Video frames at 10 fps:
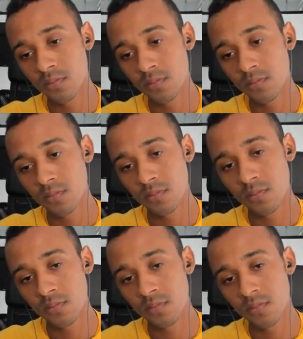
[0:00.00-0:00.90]

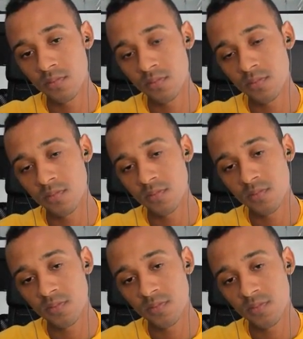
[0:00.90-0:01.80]

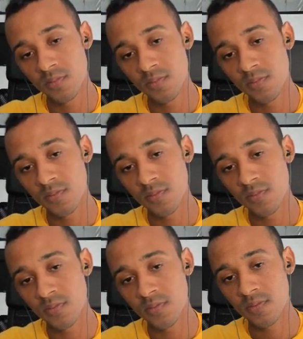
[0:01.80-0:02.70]

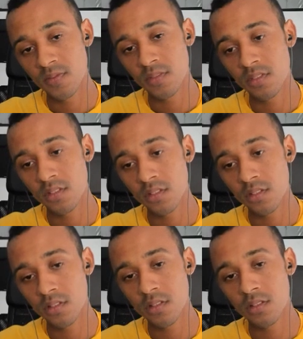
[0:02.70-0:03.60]

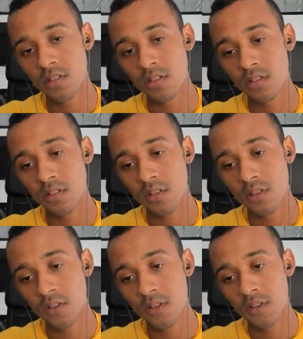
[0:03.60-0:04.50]

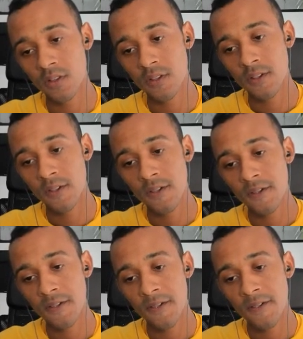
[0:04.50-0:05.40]

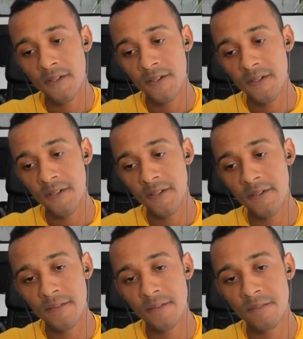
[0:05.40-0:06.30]

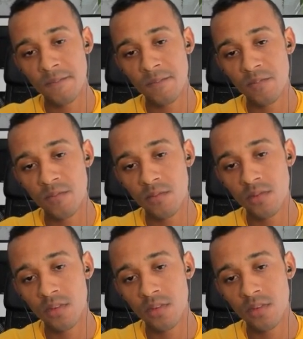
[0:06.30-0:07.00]
The person shown says nothing.